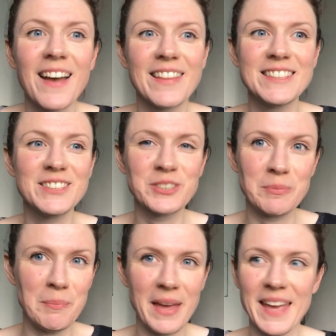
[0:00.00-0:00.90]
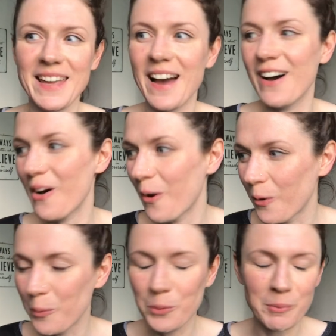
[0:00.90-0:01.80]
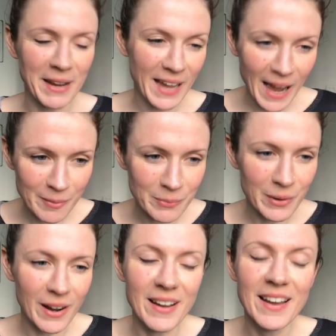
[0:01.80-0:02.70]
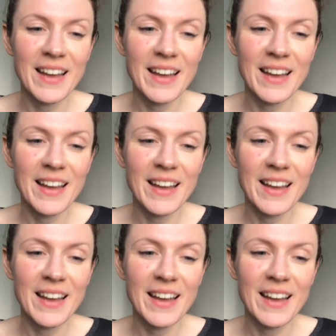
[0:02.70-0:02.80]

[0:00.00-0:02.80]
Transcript: This is just me at home with my camera